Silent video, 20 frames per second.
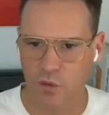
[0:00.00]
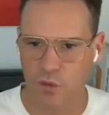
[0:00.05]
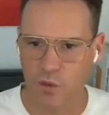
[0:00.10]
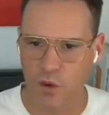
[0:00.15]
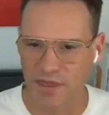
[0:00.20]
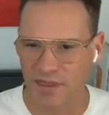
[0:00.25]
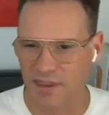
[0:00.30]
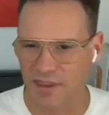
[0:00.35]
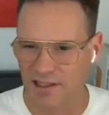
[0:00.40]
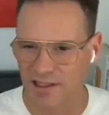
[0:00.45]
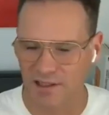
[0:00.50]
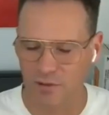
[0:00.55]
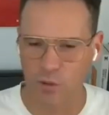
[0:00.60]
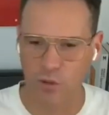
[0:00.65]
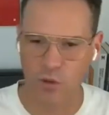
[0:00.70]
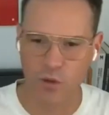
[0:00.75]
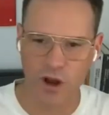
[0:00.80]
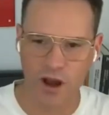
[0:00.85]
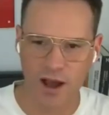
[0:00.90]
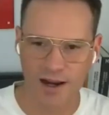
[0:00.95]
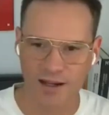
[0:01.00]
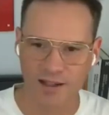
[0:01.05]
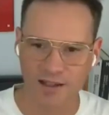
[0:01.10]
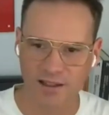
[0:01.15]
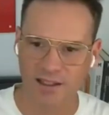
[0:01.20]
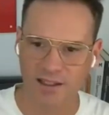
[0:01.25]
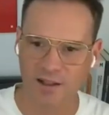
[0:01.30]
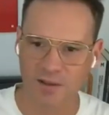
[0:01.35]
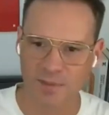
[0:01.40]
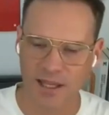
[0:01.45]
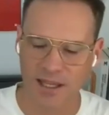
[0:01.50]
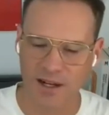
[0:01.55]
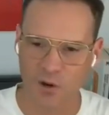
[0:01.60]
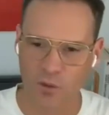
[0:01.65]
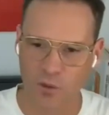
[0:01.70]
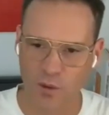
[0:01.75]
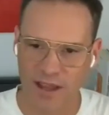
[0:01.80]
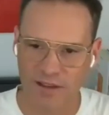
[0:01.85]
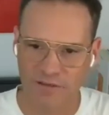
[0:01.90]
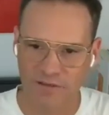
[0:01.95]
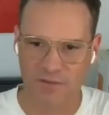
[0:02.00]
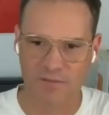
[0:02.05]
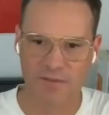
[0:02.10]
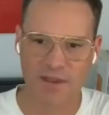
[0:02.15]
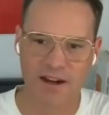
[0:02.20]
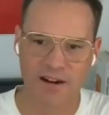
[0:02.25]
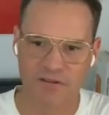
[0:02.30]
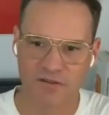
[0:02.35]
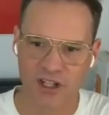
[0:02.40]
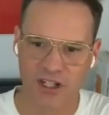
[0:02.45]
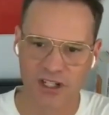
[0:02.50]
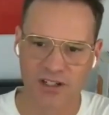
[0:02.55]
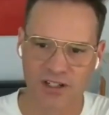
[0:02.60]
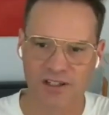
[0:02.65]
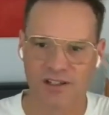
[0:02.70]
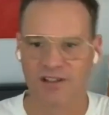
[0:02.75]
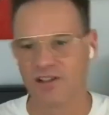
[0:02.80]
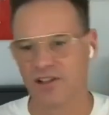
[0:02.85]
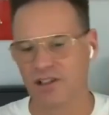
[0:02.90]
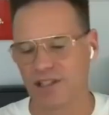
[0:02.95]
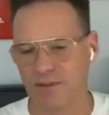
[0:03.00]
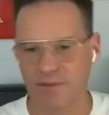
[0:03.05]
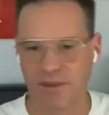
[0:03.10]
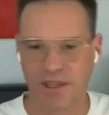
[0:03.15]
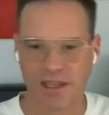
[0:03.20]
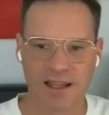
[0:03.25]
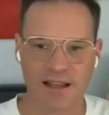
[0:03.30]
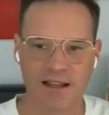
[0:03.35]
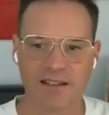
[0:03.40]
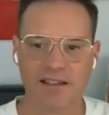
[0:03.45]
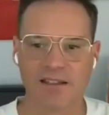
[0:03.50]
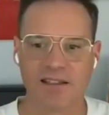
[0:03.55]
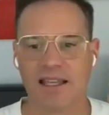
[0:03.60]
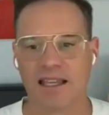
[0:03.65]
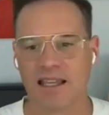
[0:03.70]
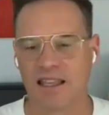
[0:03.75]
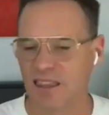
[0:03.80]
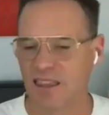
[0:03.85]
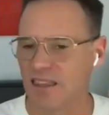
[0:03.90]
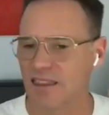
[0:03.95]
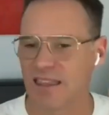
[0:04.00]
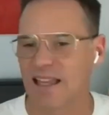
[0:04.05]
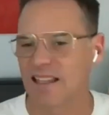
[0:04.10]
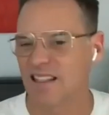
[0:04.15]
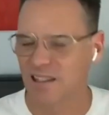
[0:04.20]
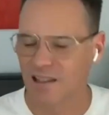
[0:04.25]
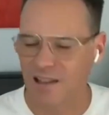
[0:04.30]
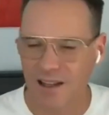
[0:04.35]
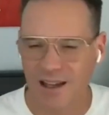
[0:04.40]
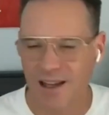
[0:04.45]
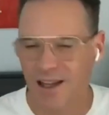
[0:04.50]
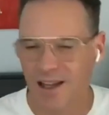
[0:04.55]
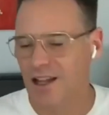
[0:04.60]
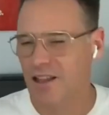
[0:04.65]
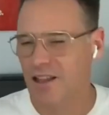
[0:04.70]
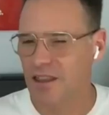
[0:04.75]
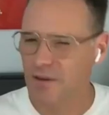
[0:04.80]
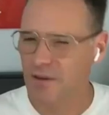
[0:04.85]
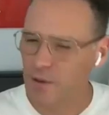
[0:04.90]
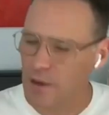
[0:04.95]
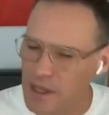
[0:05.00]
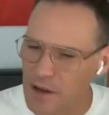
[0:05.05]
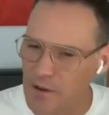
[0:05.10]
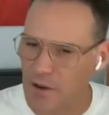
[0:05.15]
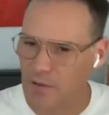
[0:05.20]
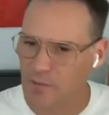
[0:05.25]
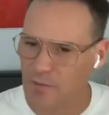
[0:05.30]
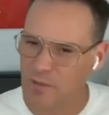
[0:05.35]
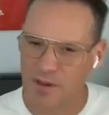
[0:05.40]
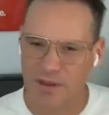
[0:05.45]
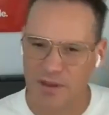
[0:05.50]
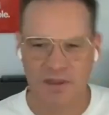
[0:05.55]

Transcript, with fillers: when things got a little bit away from their vision or something else like that that's they, they,